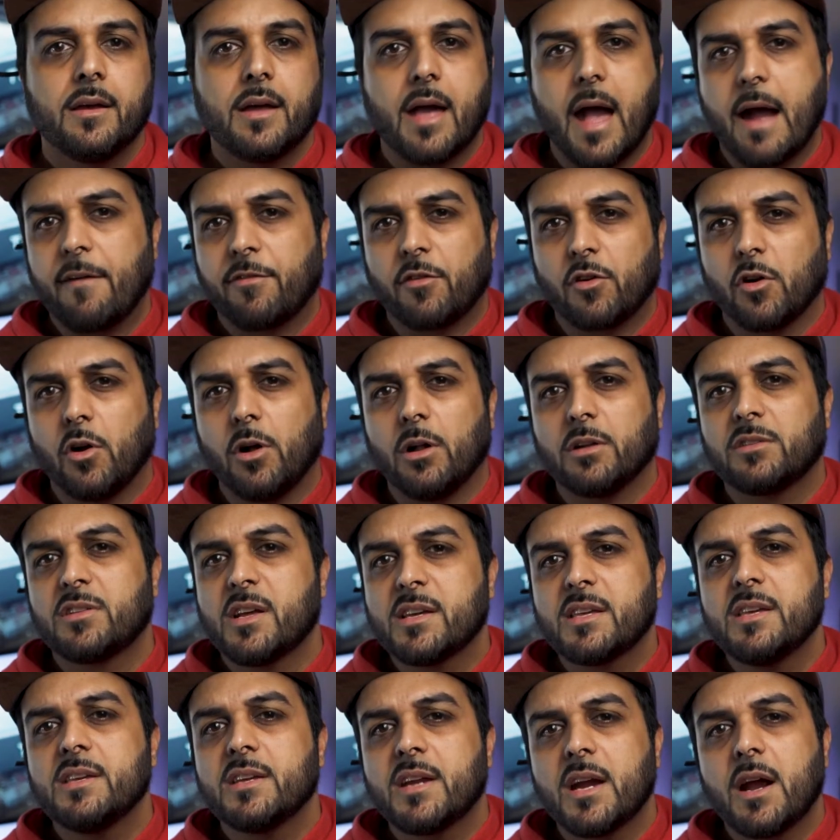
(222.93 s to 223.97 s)
After all,
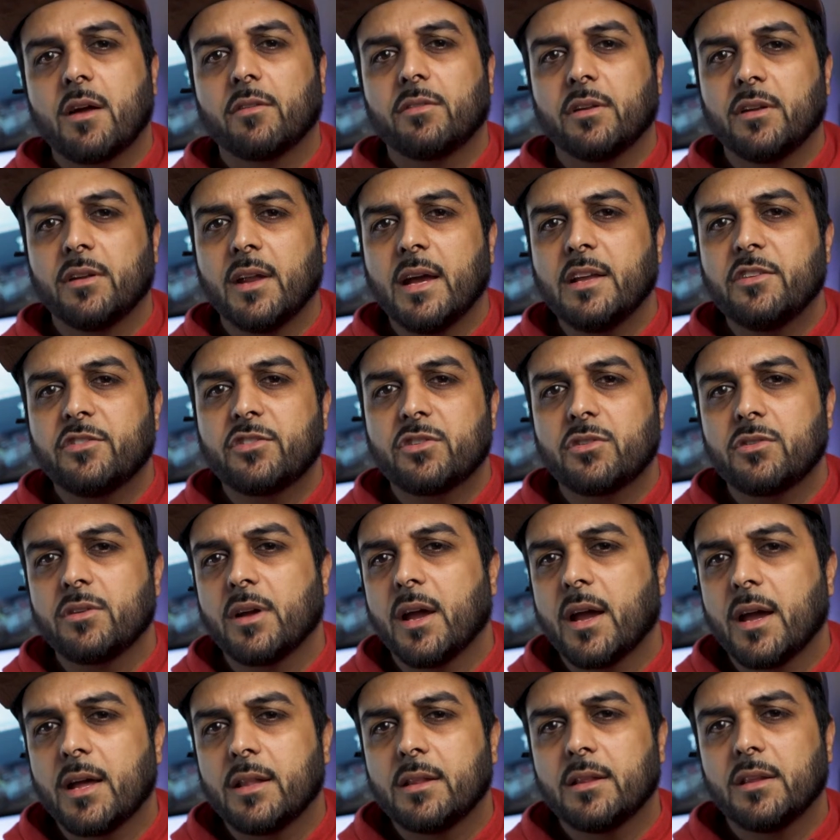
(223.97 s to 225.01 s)
taking care of the nature
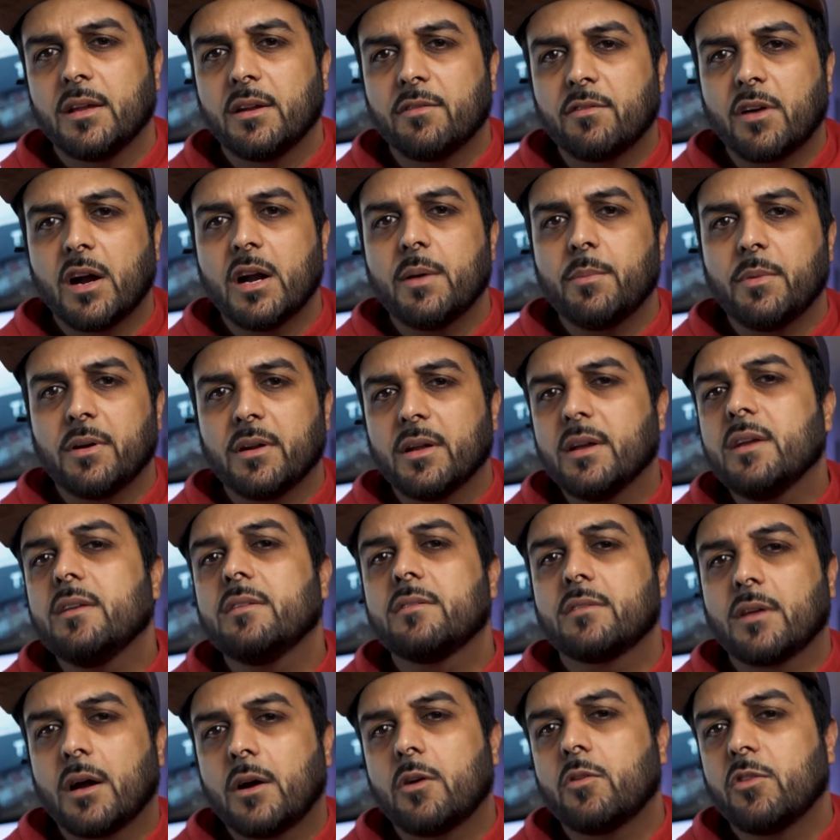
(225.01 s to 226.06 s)
and the environment
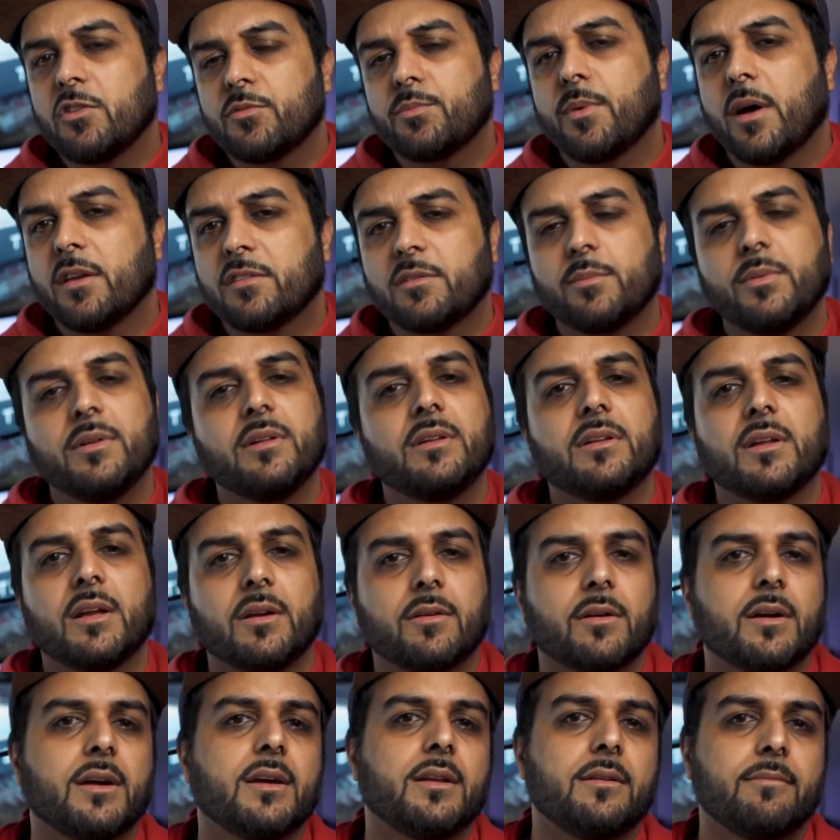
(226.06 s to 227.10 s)
is our responsibility,
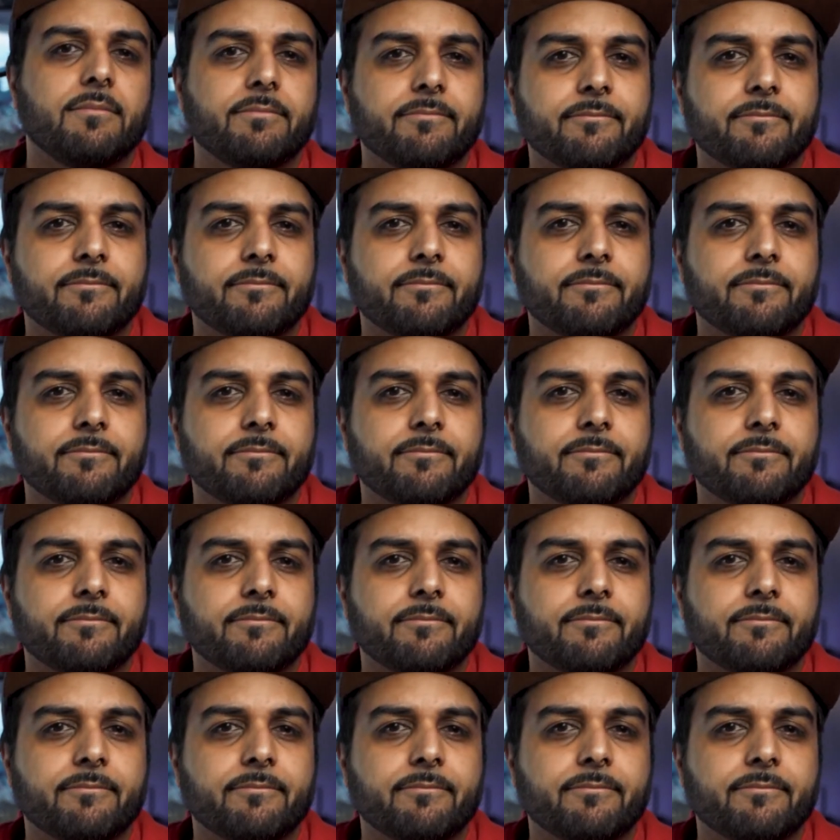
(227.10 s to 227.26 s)
right?